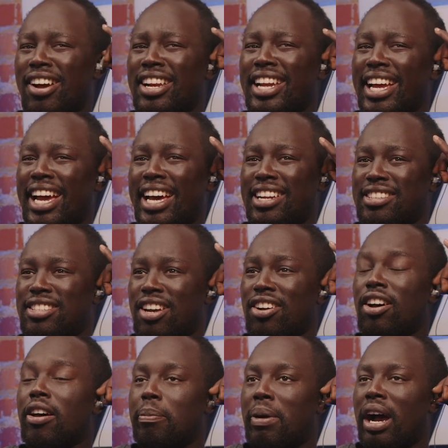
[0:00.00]
Grande had a
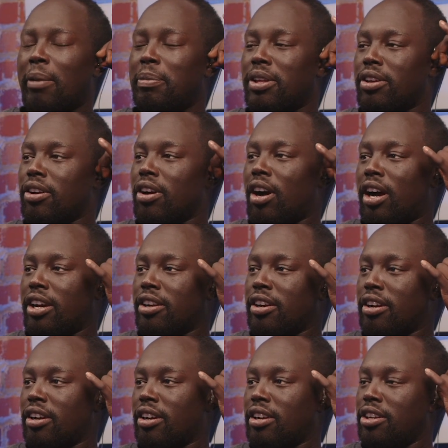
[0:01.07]
song called Popular on
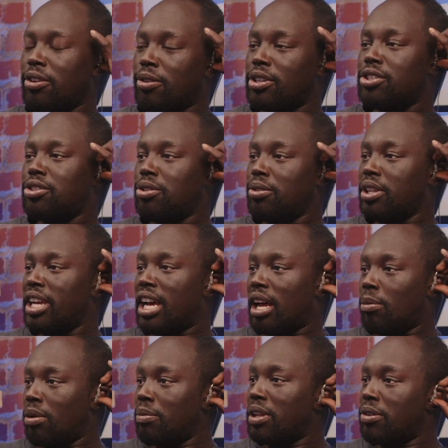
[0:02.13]
her Yours Truly
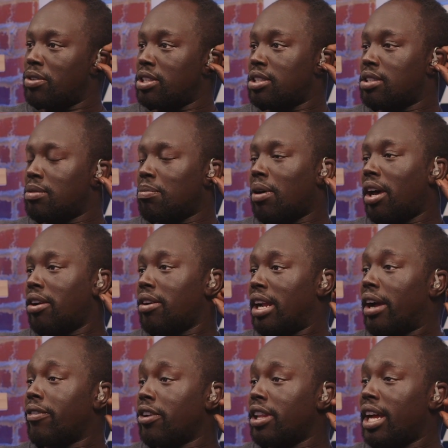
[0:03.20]
album that was modeled
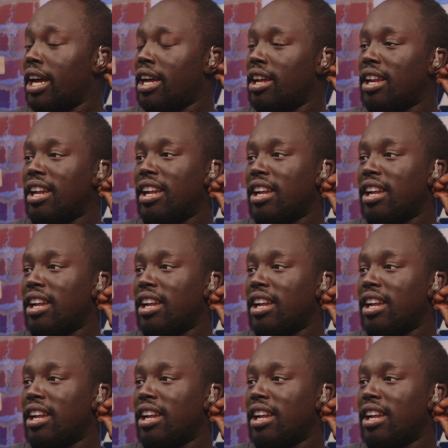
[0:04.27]
after that.